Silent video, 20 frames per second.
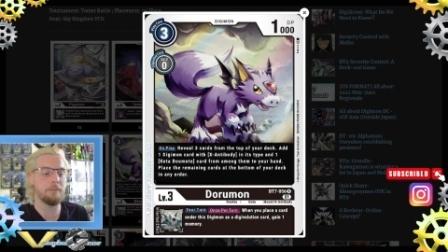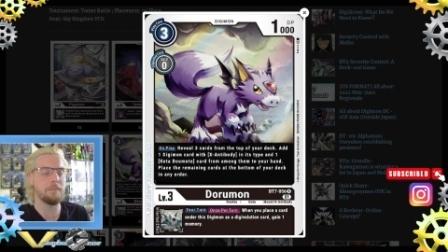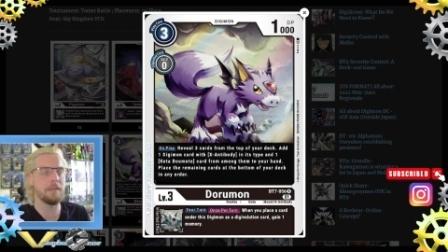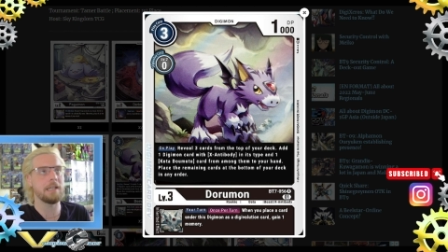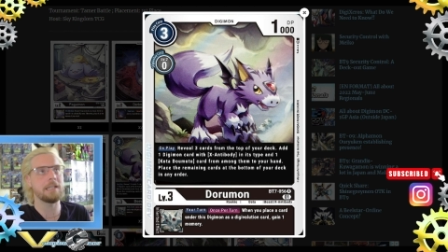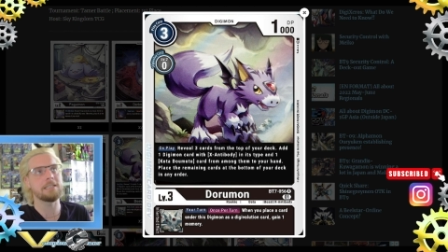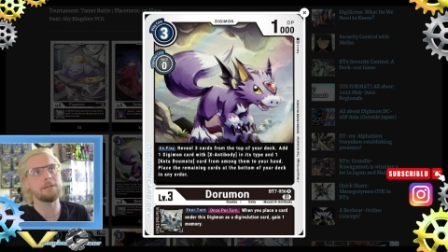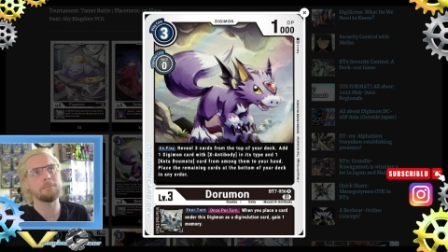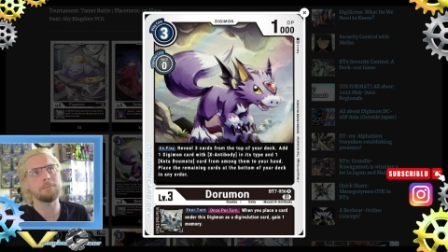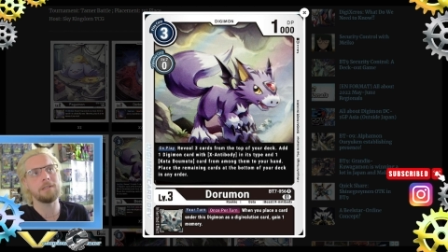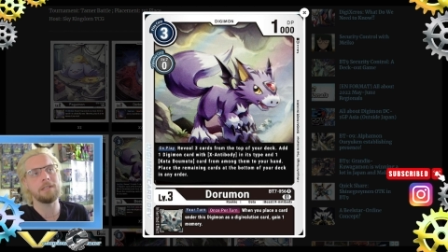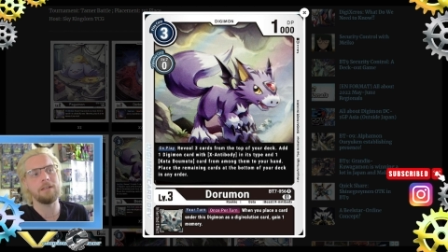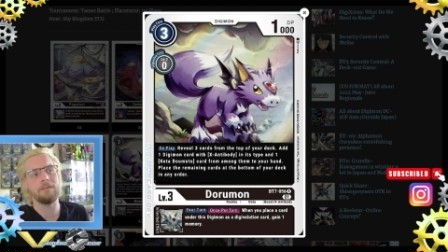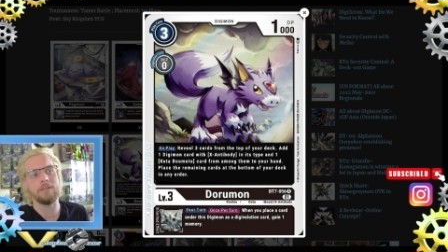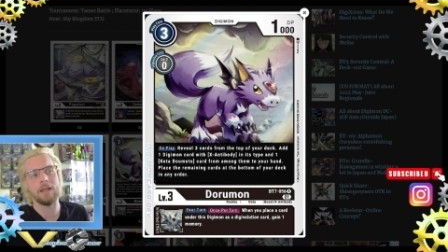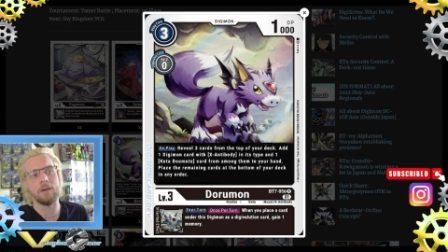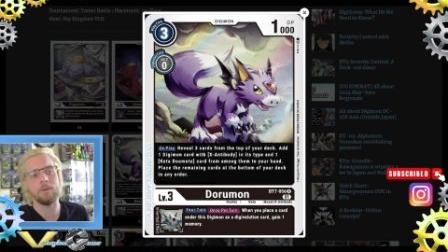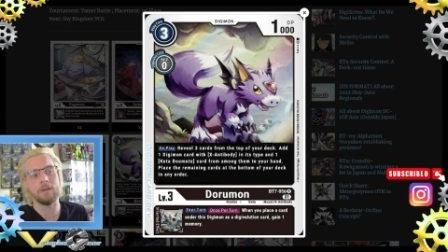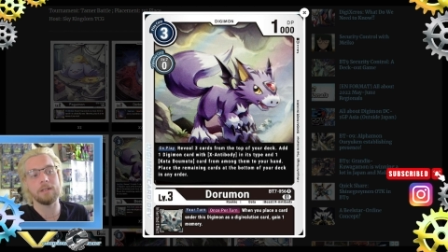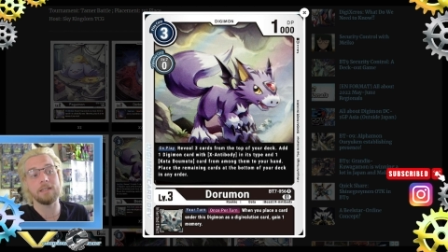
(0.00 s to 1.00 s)
because I believe
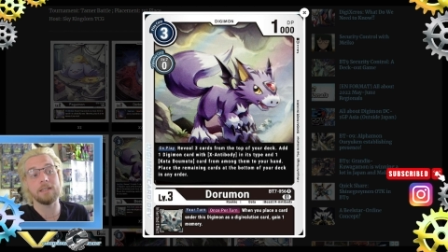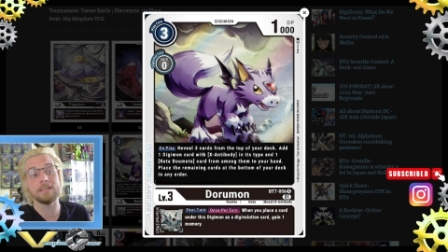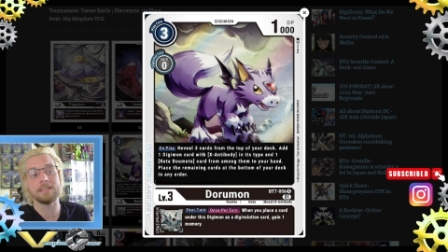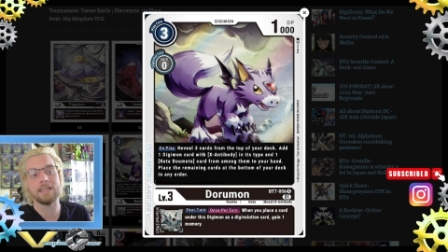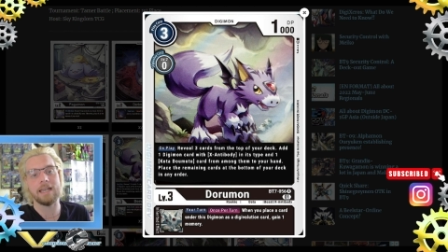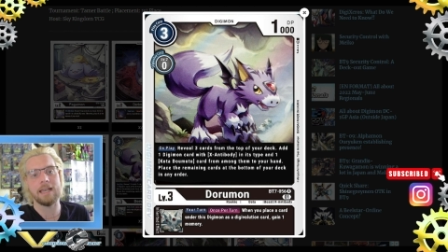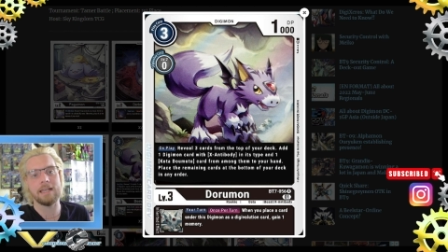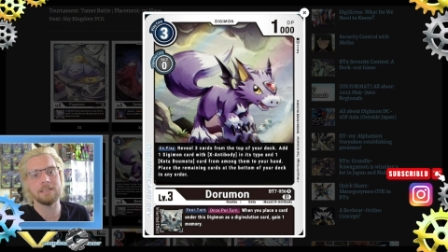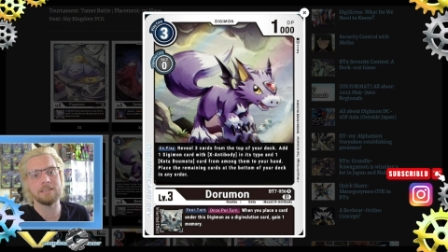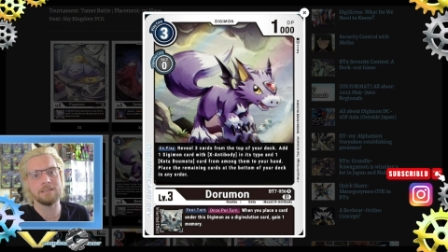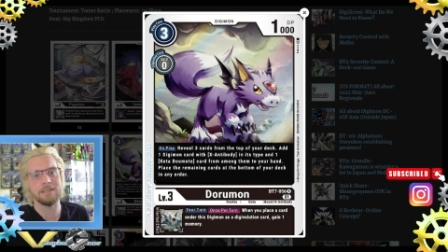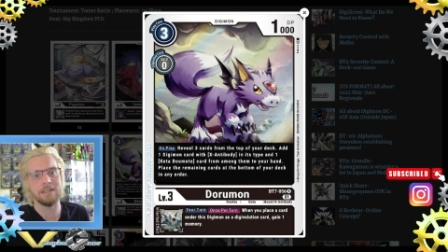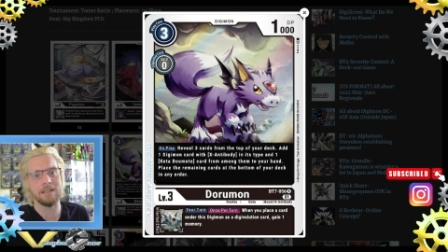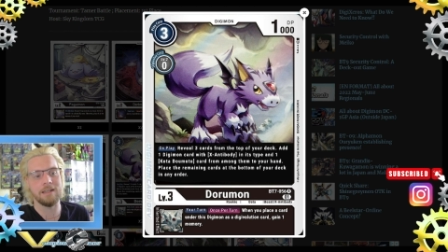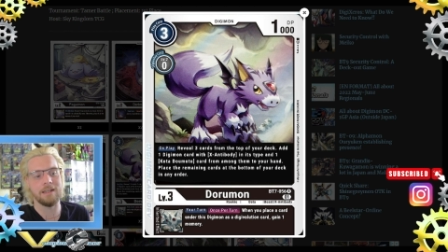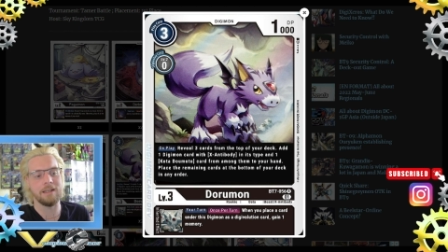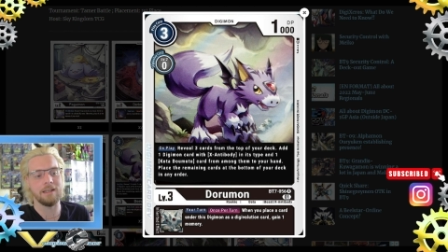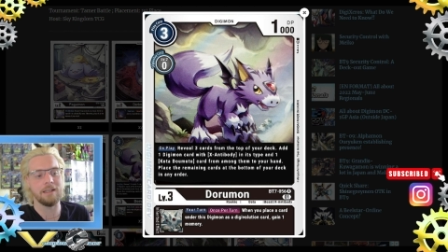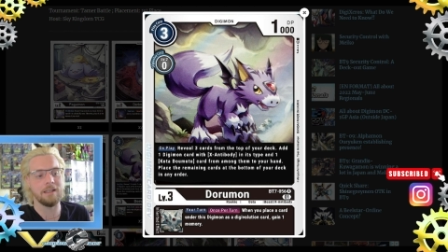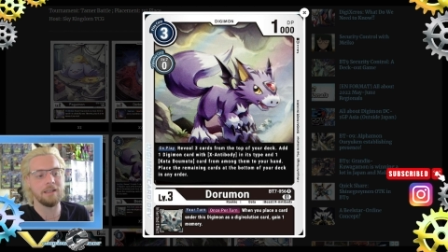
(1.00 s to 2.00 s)
that one does has
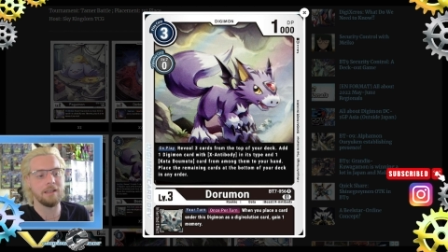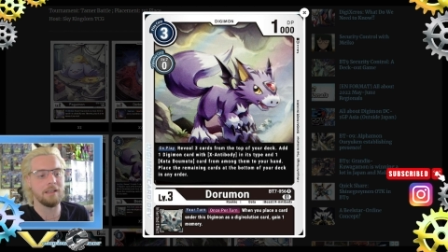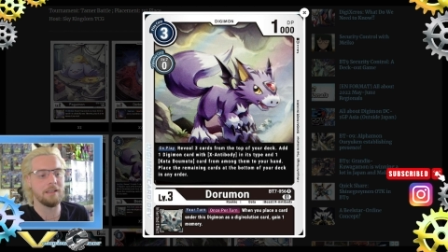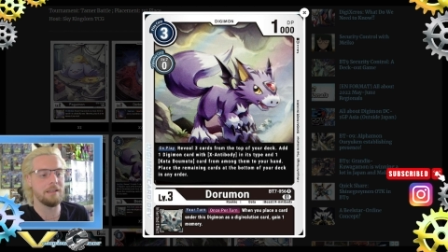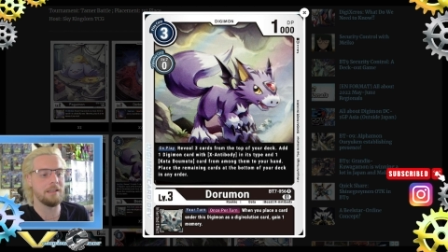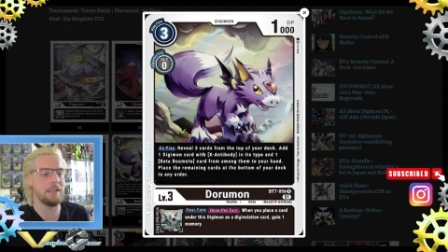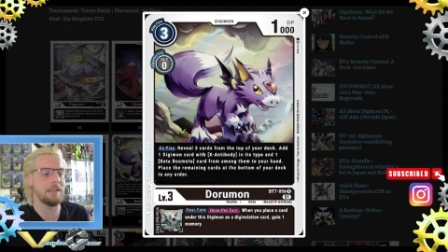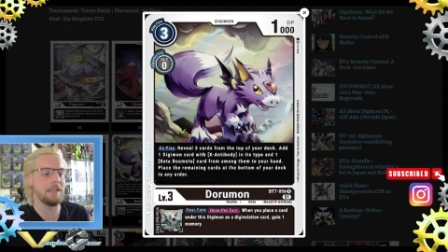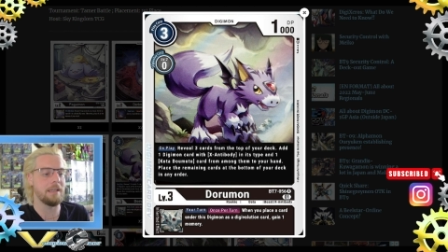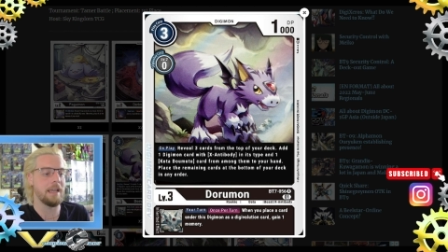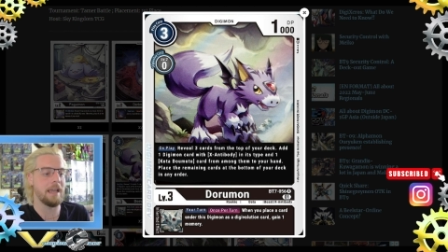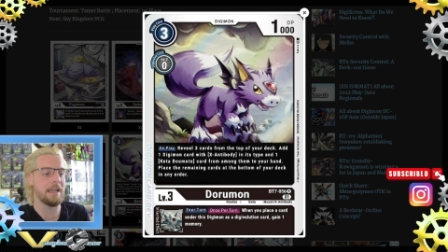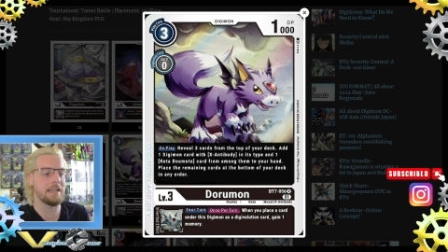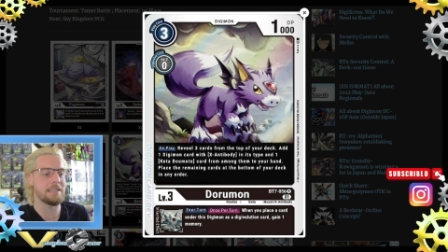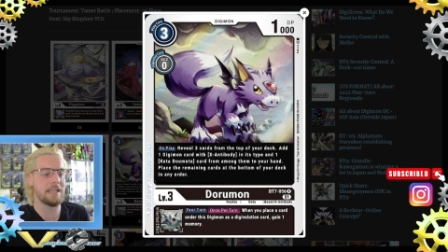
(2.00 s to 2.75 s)
the X